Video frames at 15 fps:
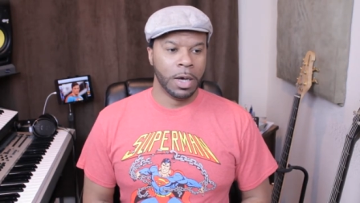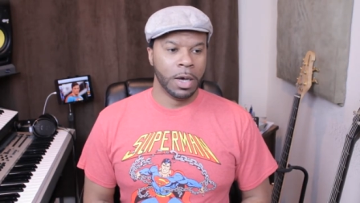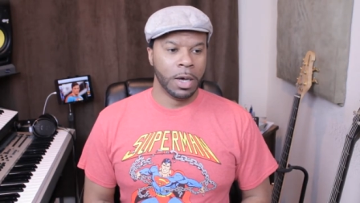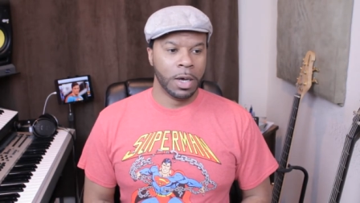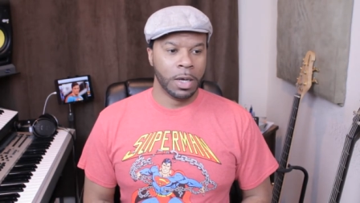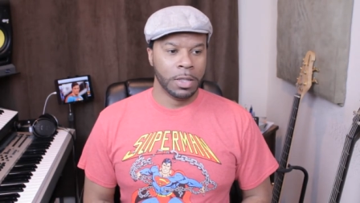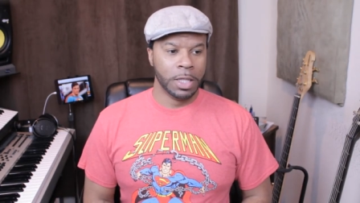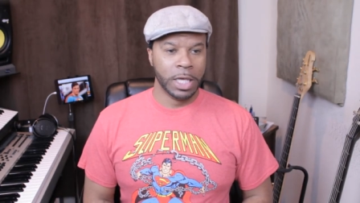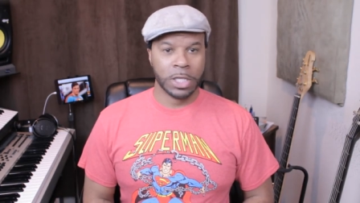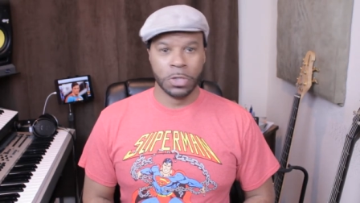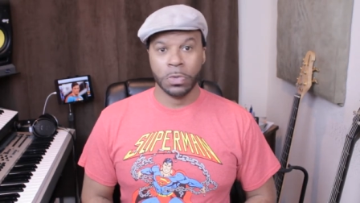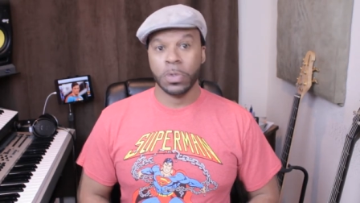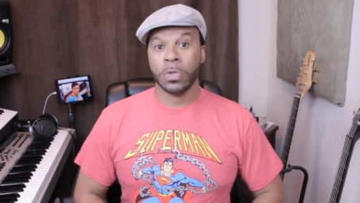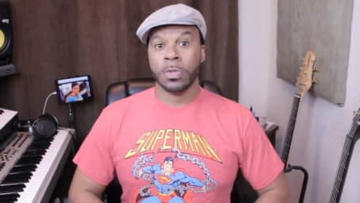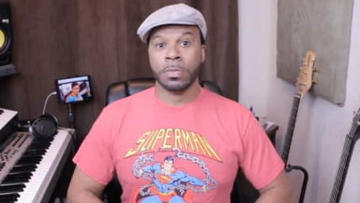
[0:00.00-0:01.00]

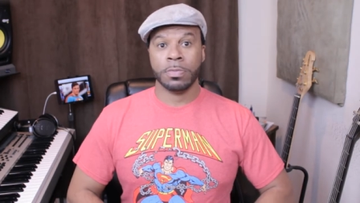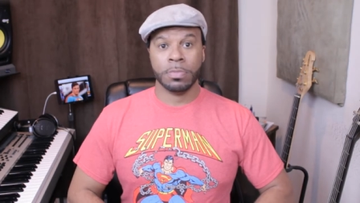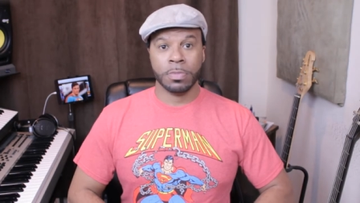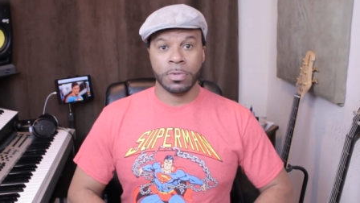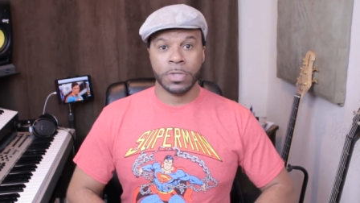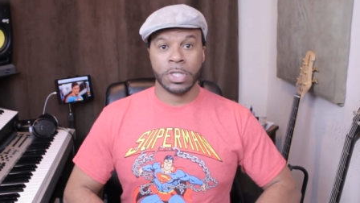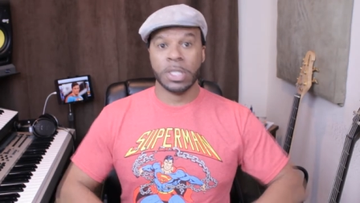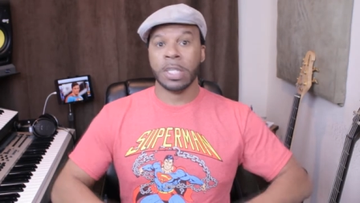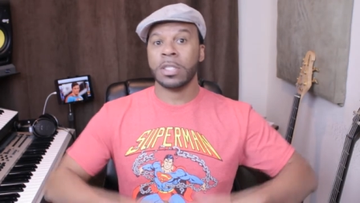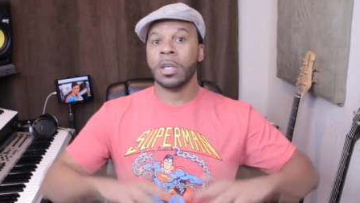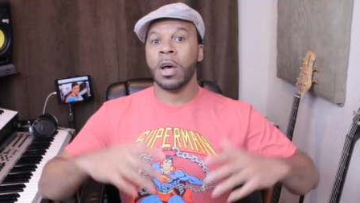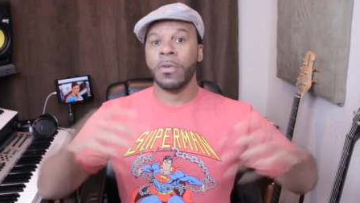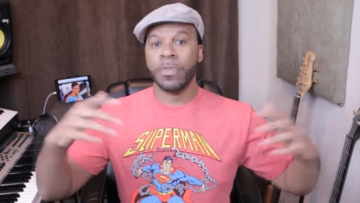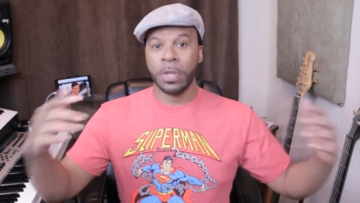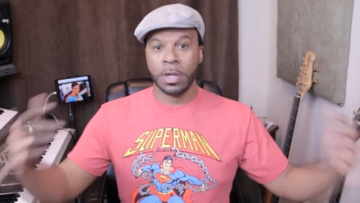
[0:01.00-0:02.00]
Lex Luthor sets
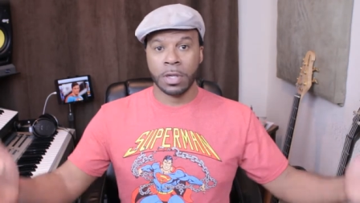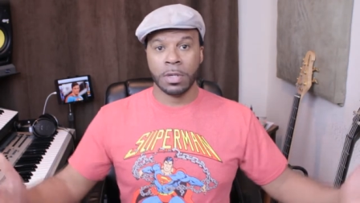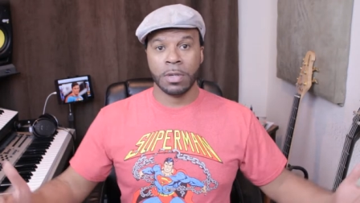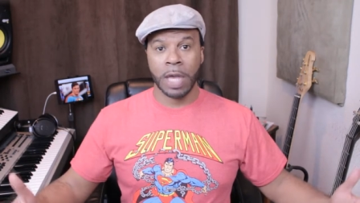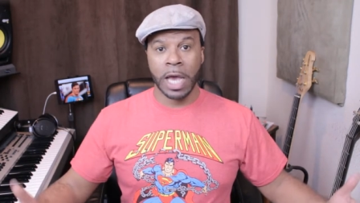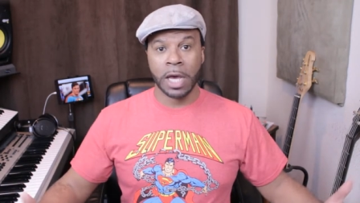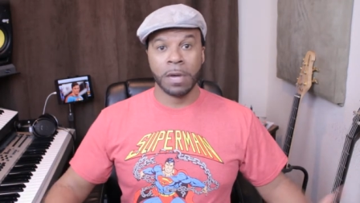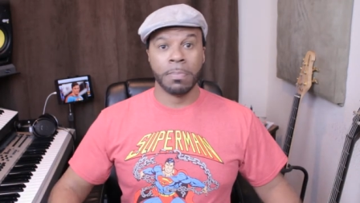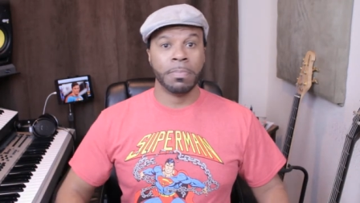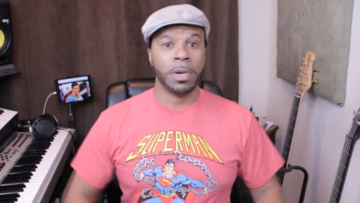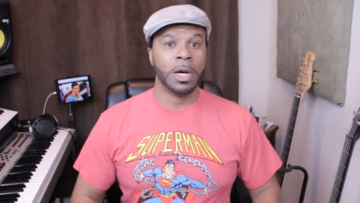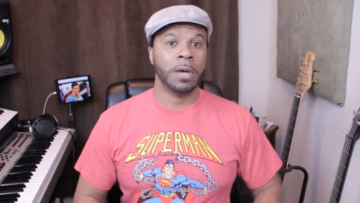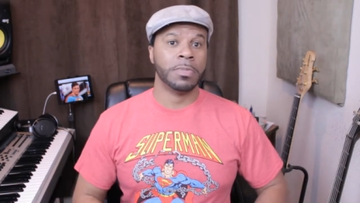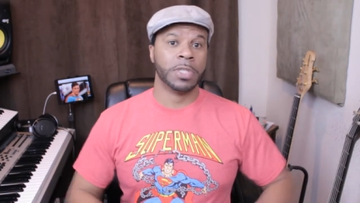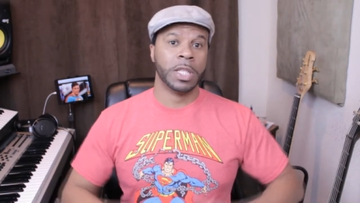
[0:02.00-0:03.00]
off the atom
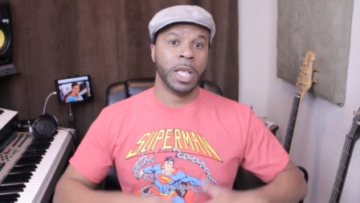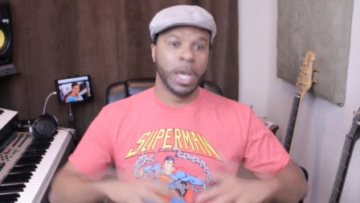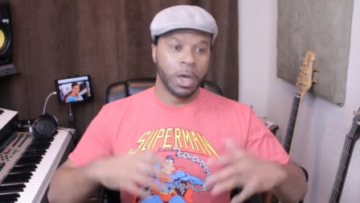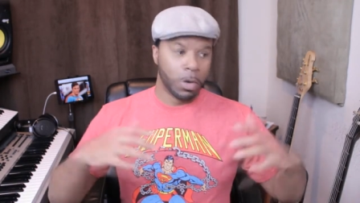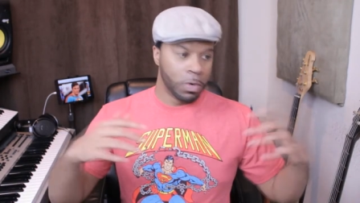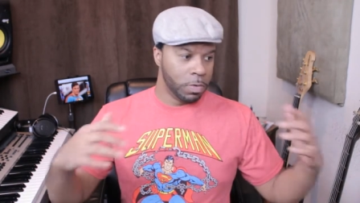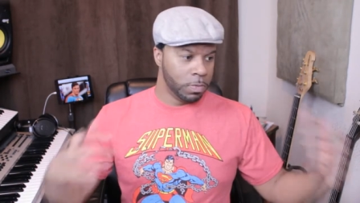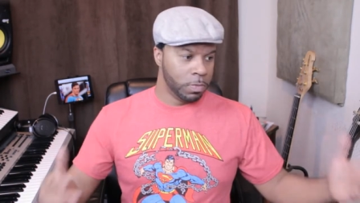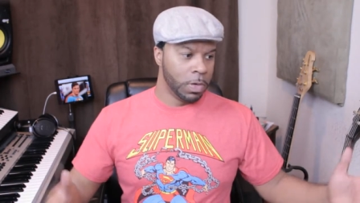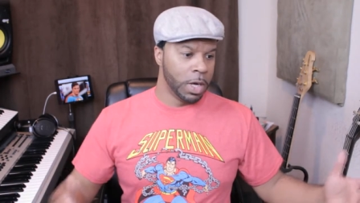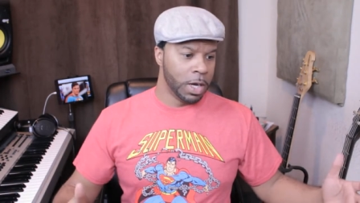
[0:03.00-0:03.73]
bombs and they go,